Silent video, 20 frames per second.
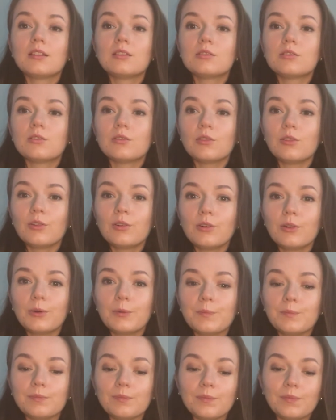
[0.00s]

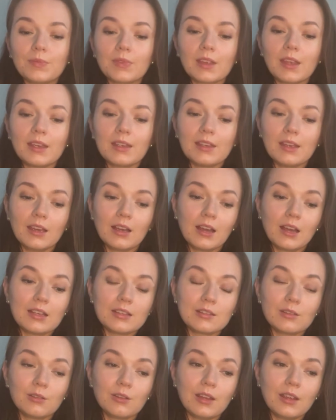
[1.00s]
So yeah
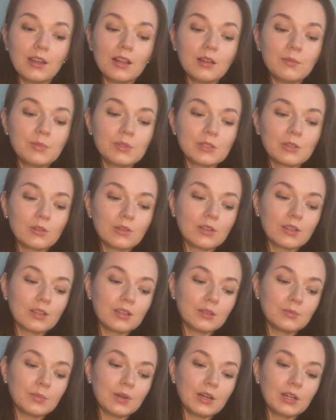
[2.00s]
guys, today I'll be
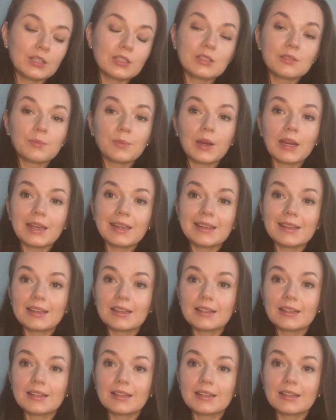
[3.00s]
talking about my